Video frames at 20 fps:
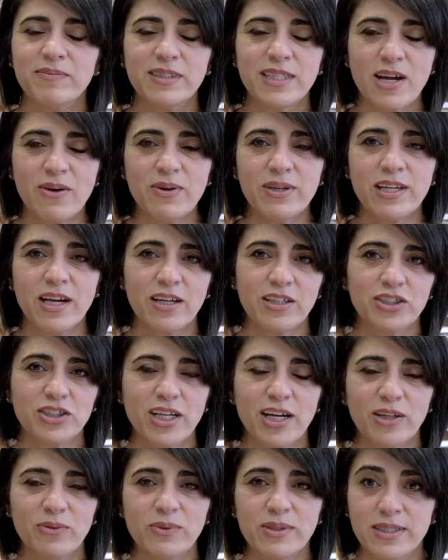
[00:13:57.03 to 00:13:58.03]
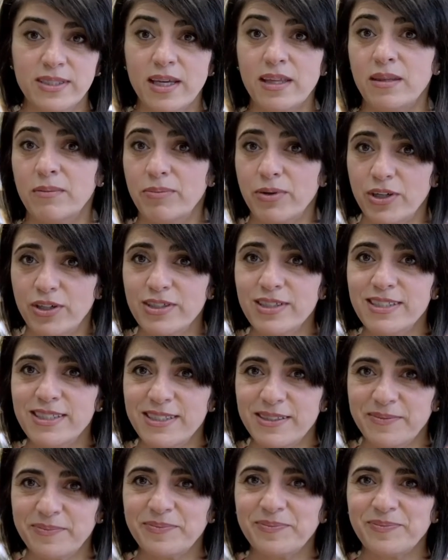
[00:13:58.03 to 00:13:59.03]
Now, a young child will say the
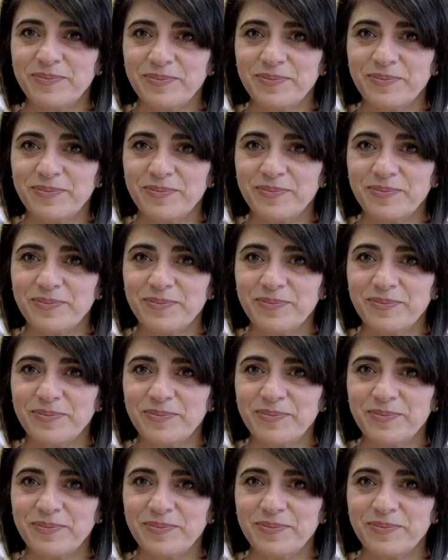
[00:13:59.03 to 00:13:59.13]
birds,